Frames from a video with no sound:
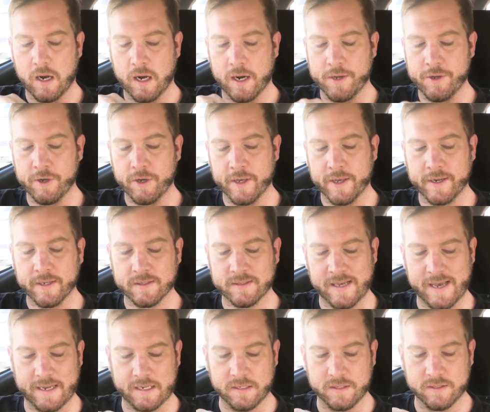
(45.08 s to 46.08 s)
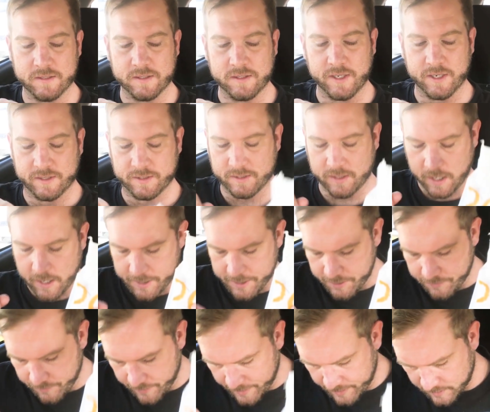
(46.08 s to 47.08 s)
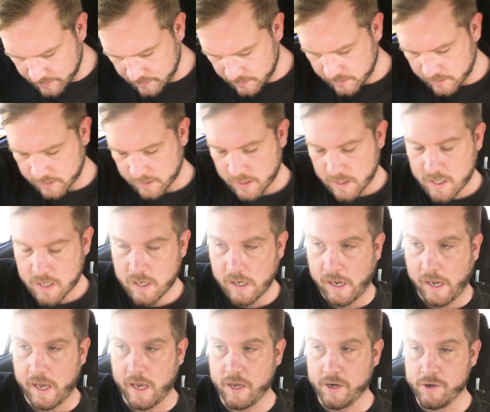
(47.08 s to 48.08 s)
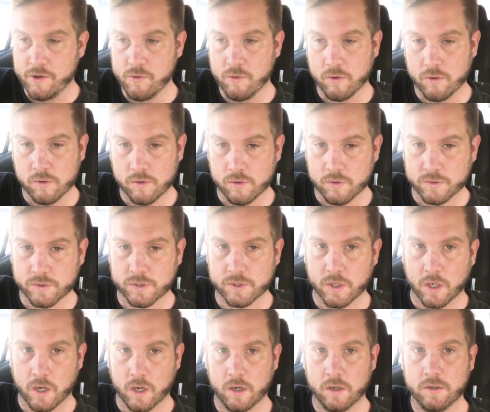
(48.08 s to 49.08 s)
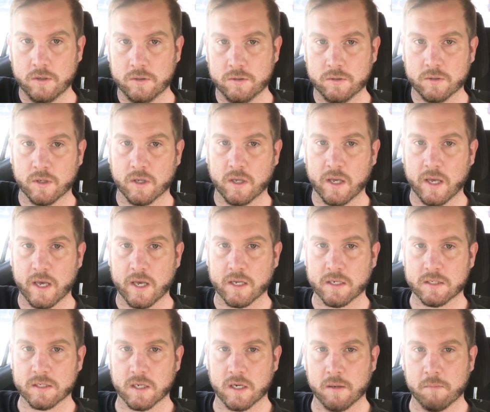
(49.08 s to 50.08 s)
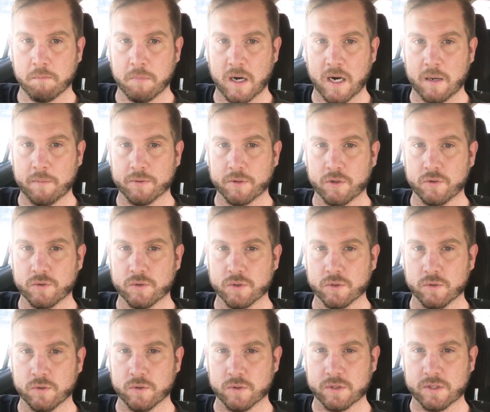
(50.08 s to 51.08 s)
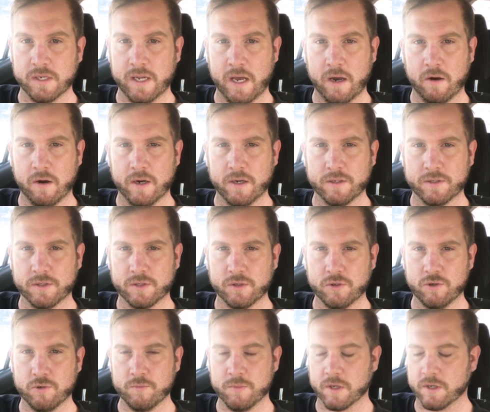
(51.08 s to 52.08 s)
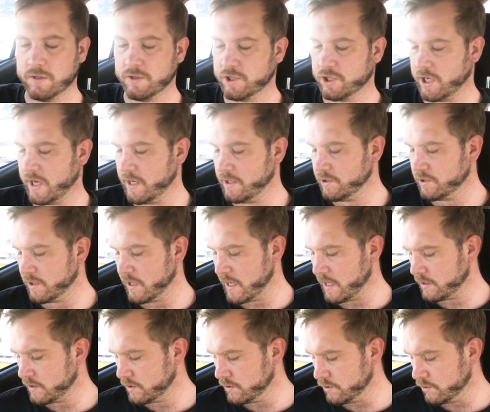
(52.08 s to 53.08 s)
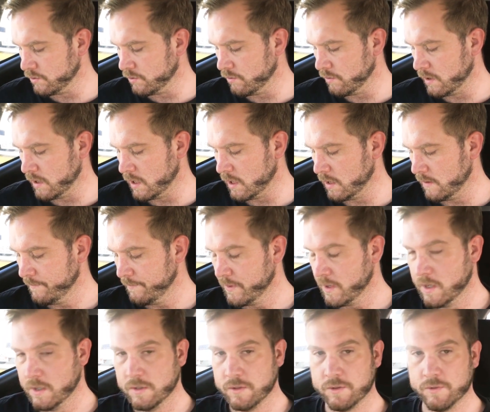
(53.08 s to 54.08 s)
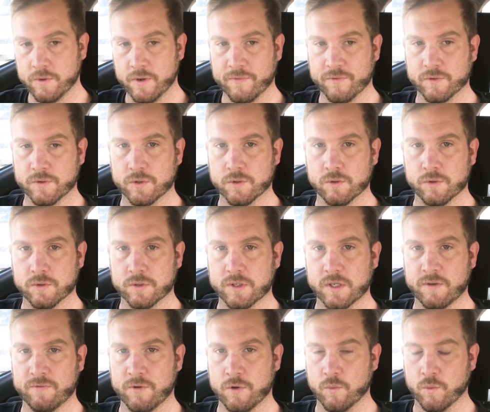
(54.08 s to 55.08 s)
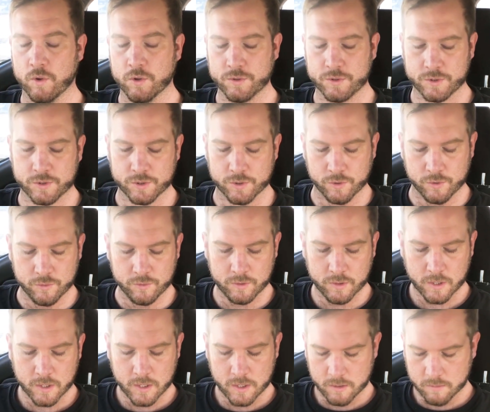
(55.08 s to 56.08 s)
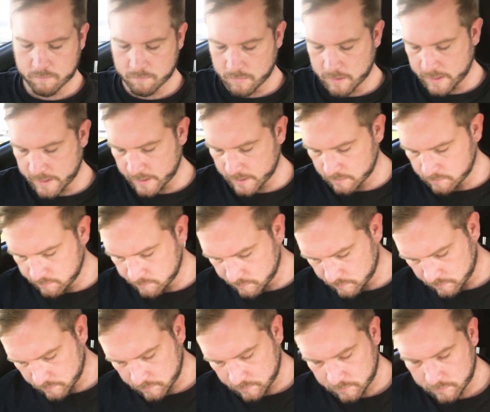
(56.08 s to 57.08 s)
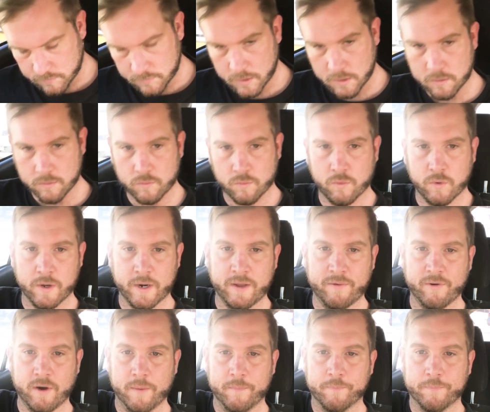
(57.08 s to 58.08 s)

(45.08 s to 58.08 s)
You get exactly 6 onion rings. And you also get a barbecue sauce. Now, I assume you can change that to a different sauce if you want to, but whatever.